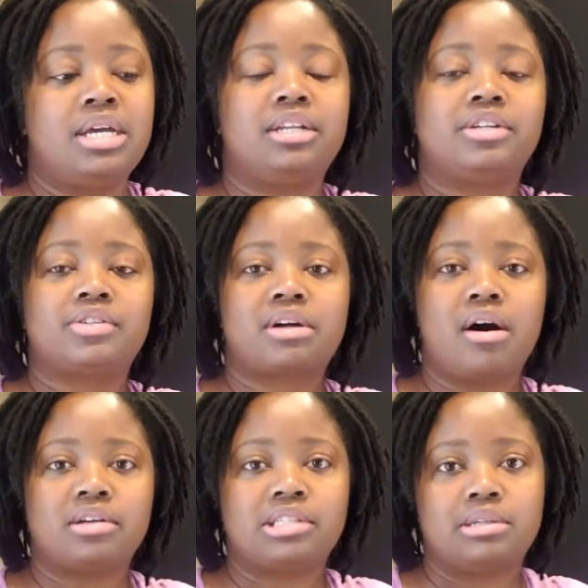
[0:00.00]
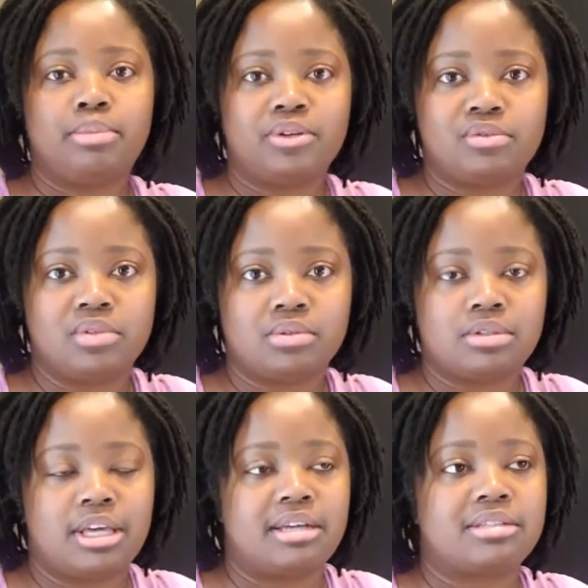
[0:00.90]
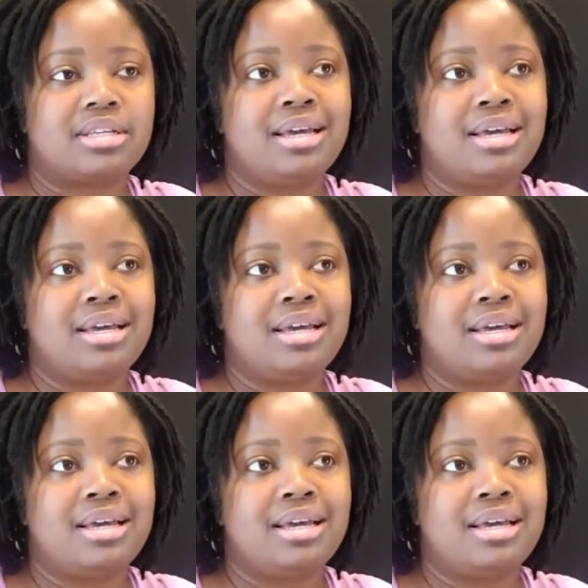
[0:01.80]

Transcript: And there's a cost to both of those things.